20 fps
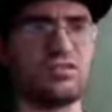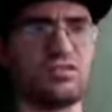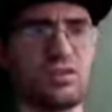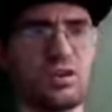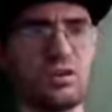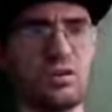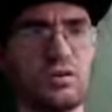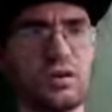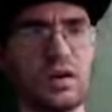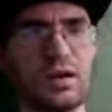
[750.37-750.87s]

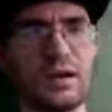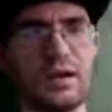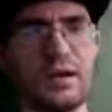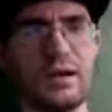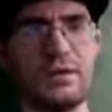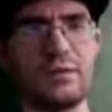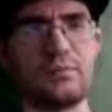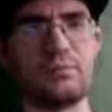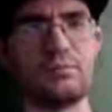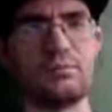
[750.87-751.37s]
So
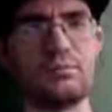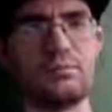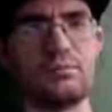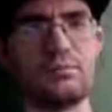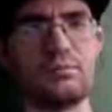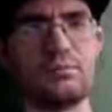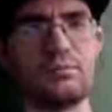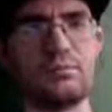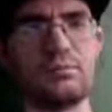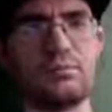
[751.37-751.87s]

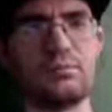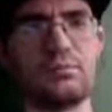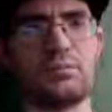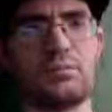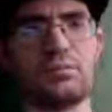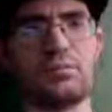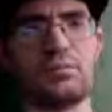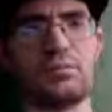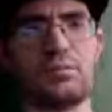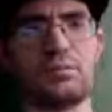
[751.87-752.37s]
I'm
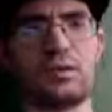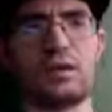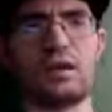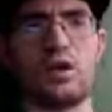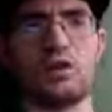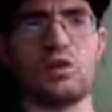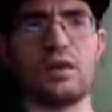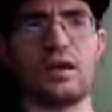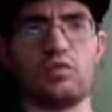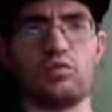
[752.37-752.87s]
gonna
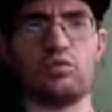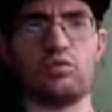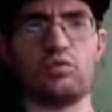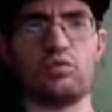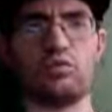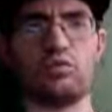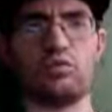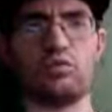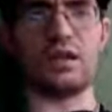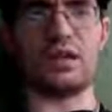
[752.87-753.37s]
go and
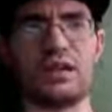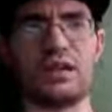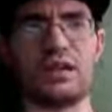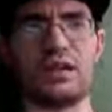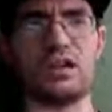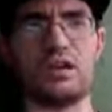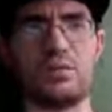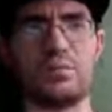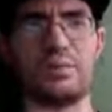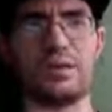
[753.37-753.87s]
read a
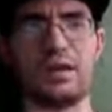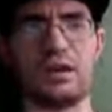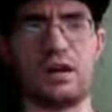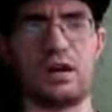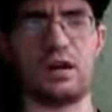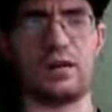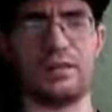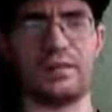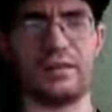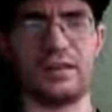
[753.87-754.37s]
little bit
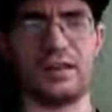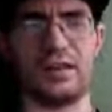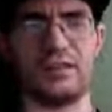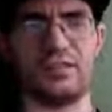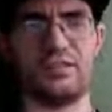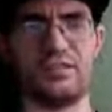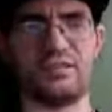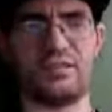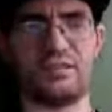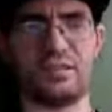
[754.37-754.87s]
on
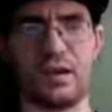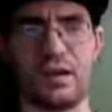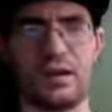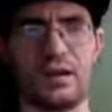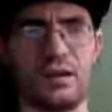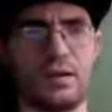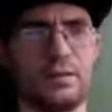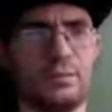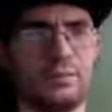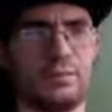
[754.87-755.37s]
this.
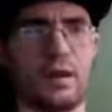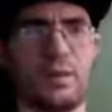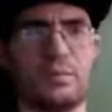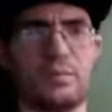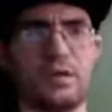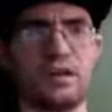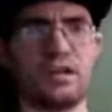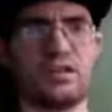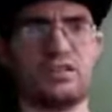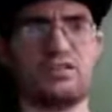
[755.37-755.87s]

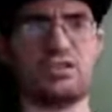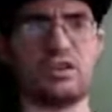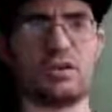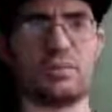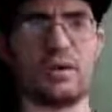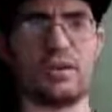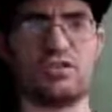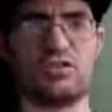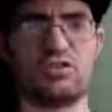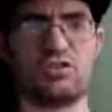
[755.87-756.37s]
I'm not gonna share
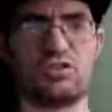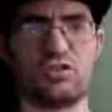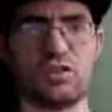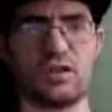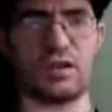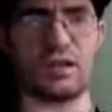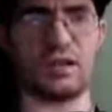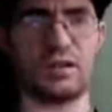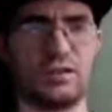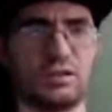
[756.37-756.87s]
my
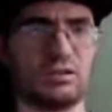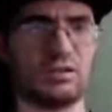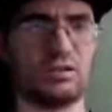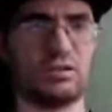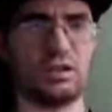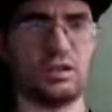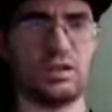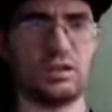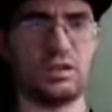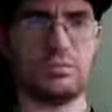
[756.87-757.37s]
screen,
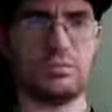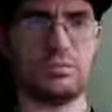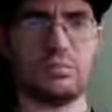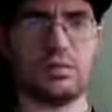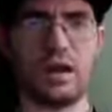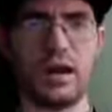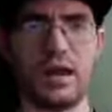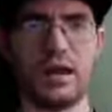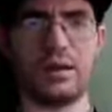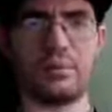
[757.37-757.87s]

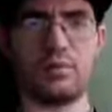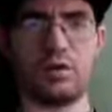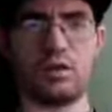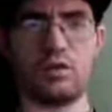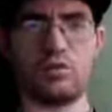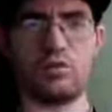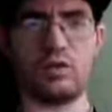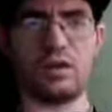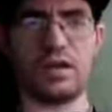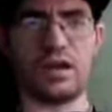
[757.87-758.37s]
but I am
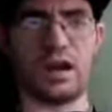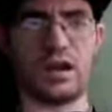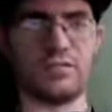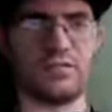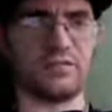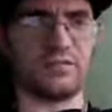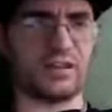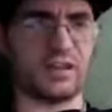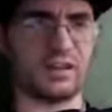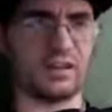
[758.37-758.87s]
gonna read off
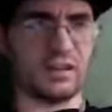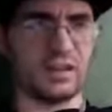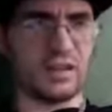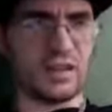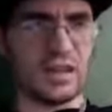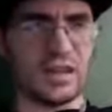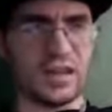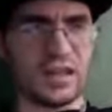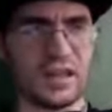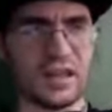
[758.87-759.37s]
of it.
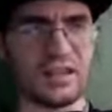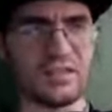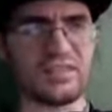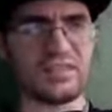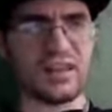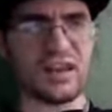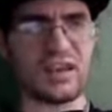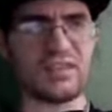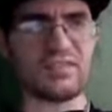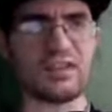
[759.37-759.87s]
And it
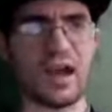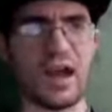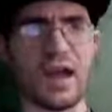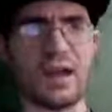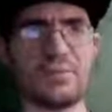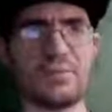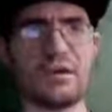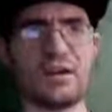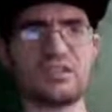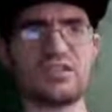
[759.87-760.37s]
says,
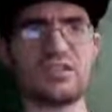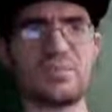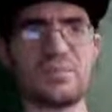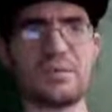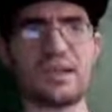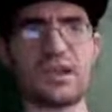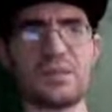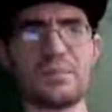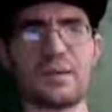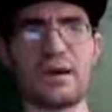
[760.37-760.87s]
"I must have
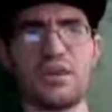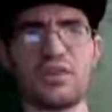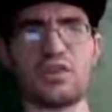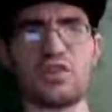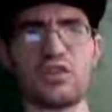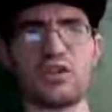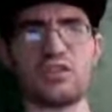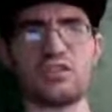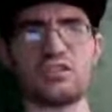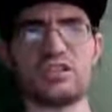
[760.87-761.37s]
been
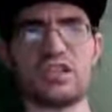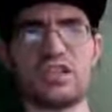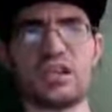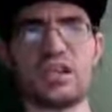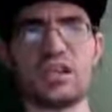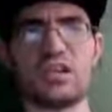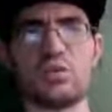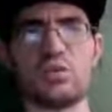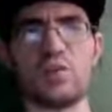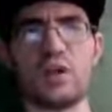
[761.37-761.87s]
about
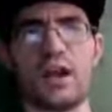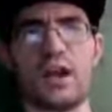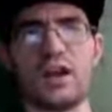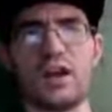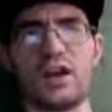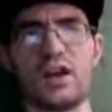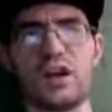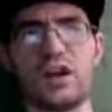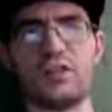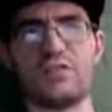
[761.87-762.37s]
13 when
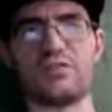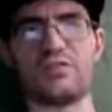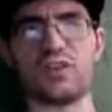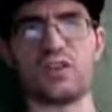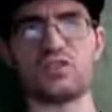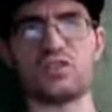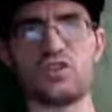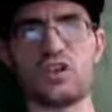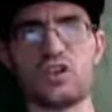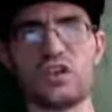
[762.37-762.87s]
I
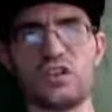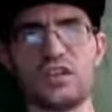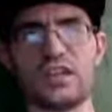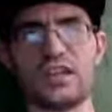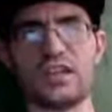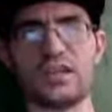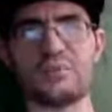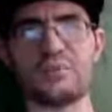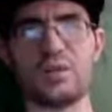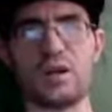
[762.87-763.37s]
first heard
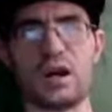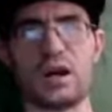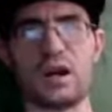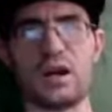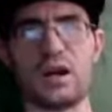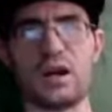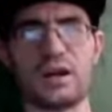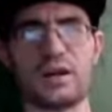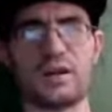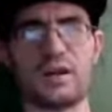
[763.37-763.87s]
Linkin
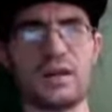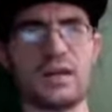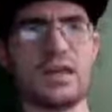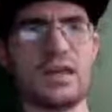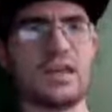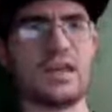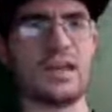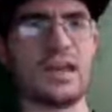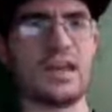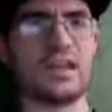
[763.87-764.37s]
Park,
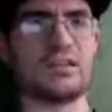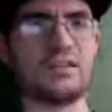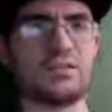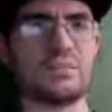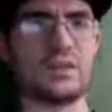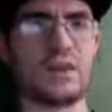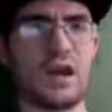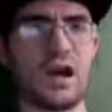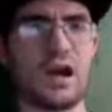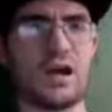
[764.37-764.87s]
and to be
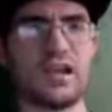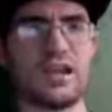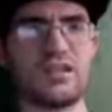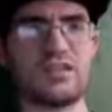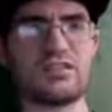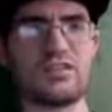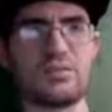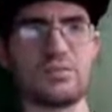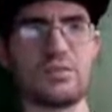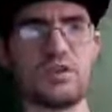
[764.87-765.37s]

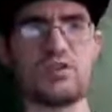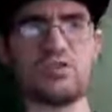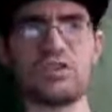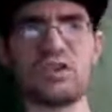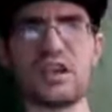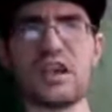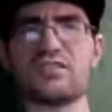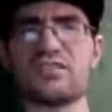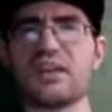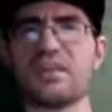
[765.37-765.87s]
honest, music
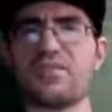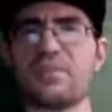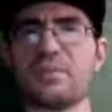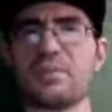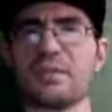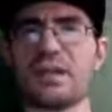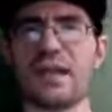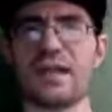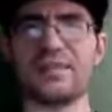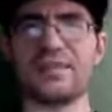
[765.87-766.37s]
has never
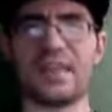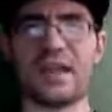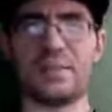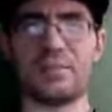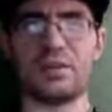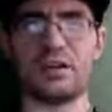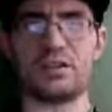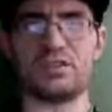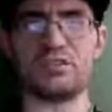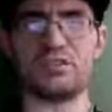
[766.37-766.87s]
played
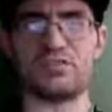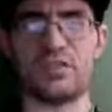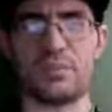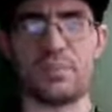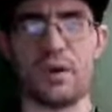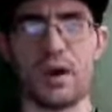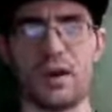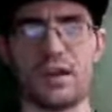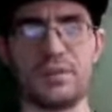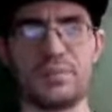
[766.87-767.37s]
that much of a
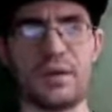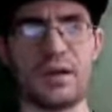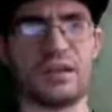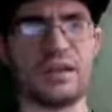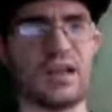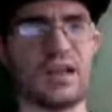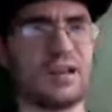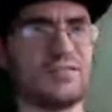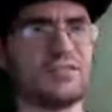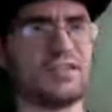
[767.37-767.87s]
part in my
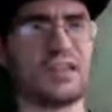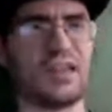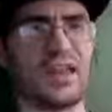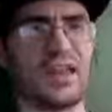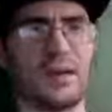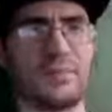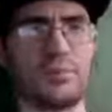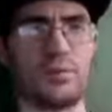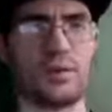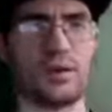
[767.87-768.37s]
life to
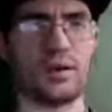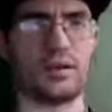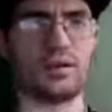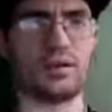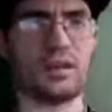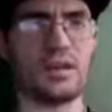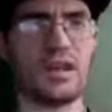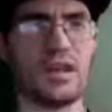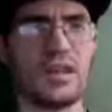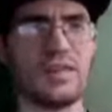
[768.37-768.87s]
that point.
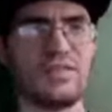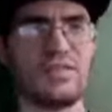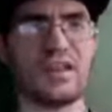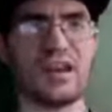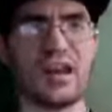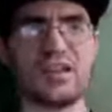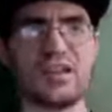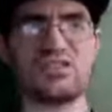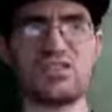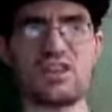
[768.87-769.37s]
Then
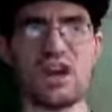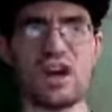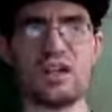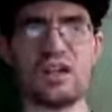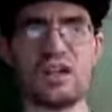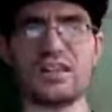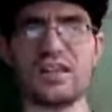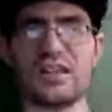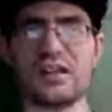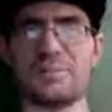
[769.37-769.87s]
I saw a
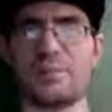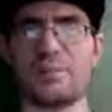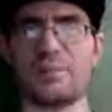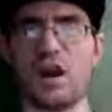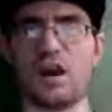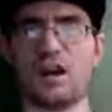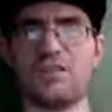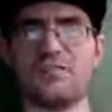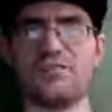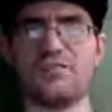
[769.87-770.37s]
Linkin
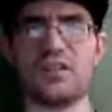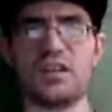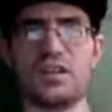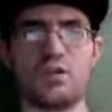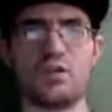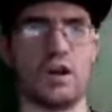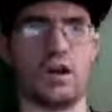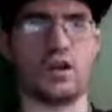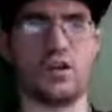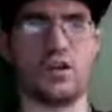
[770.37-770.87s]
Park video
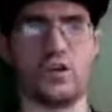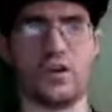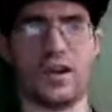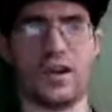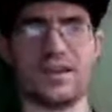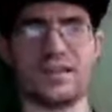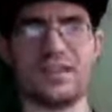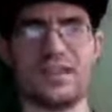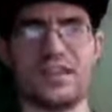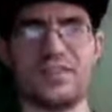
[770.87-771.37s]
on
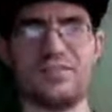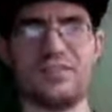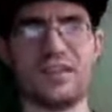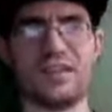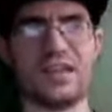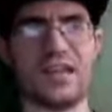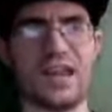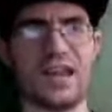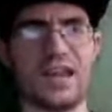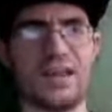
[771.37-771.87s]
Kerrang
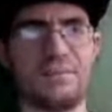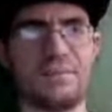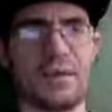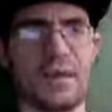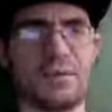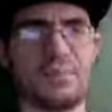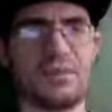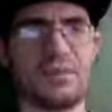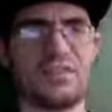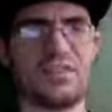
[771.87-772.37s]
TV, and it
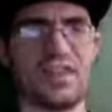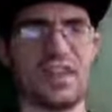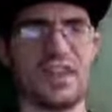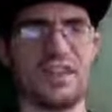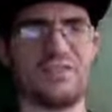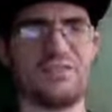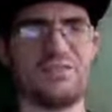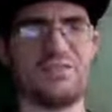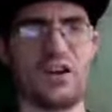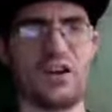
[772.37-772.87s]
made me think,
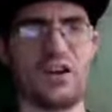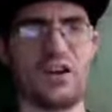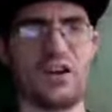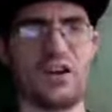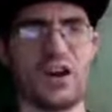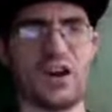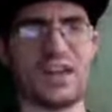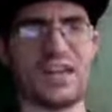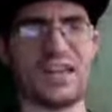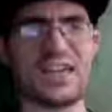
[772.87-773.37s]
fucking
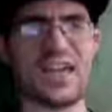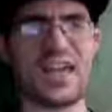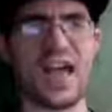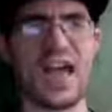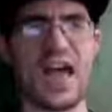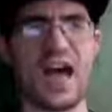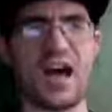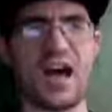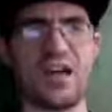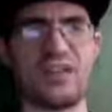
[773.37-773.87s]
hell,
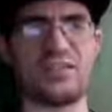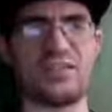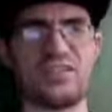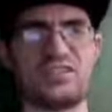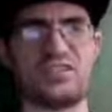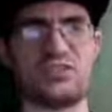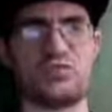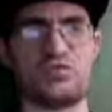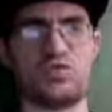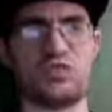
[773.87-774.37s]
this is
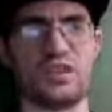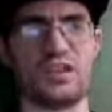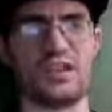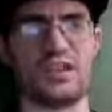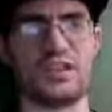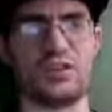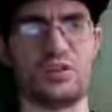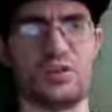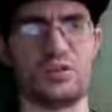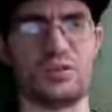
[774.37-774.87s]
really
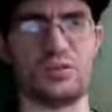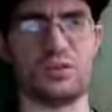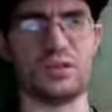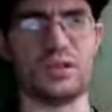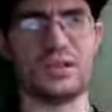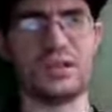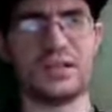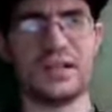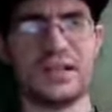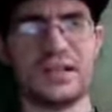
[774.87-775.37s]
cool.
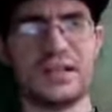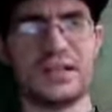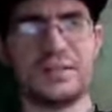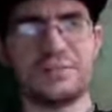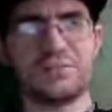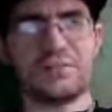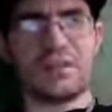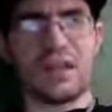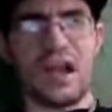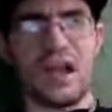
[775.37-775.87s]
I
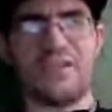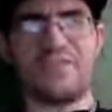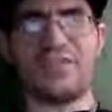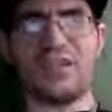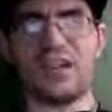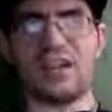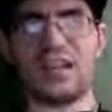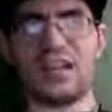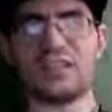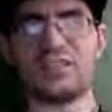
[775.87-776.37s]
felt like the
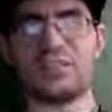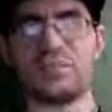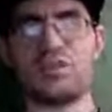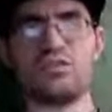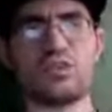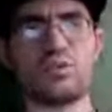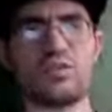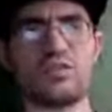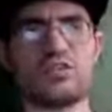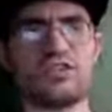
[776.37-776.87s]
music
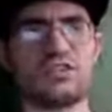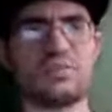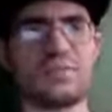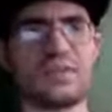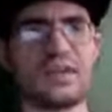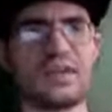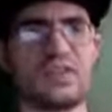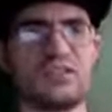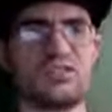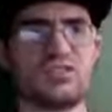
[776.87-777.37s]
was
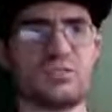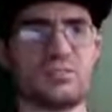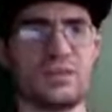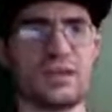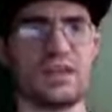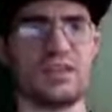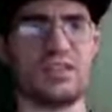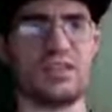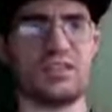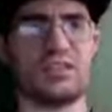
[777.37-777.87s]
speaking to me.
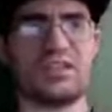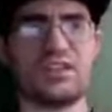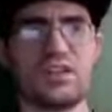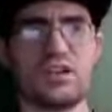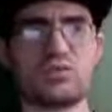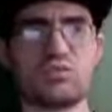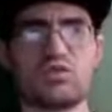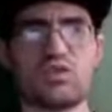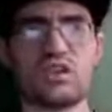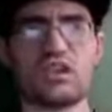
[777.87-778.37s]
The
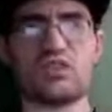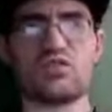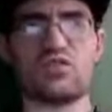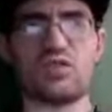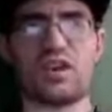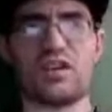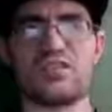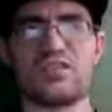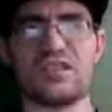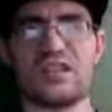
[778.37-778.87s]
lyrics really
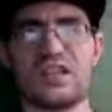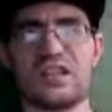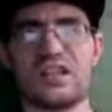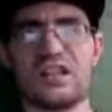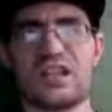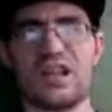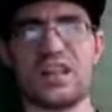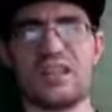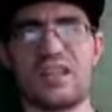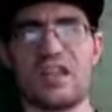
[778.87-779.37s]

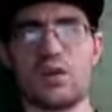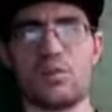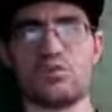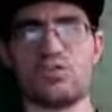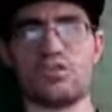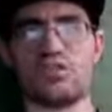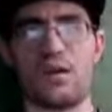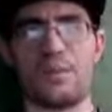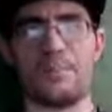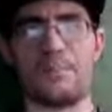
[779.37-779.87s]
resonated, and they
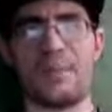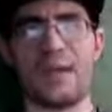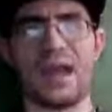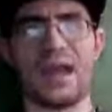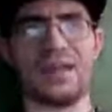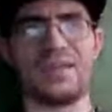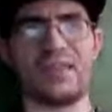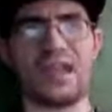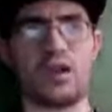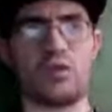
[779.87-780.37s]
were the
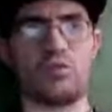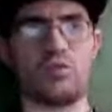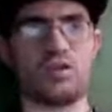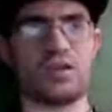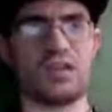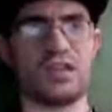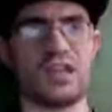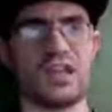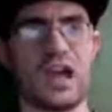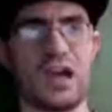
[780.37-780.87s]
band that
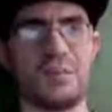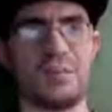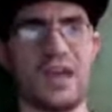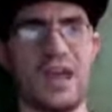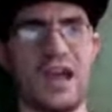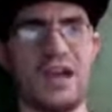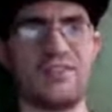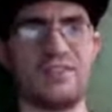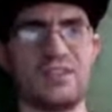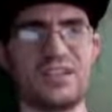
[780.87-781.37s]
really got me
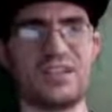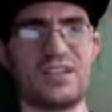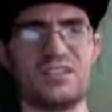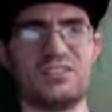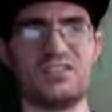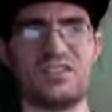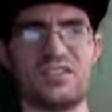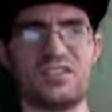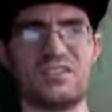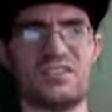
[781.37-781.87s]
heavily
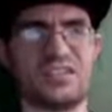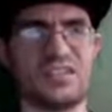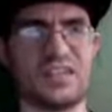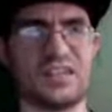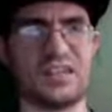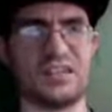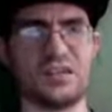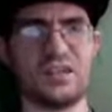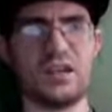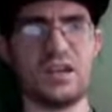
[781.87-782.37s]
into the
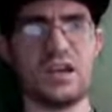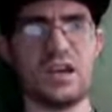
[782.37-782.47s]
scene.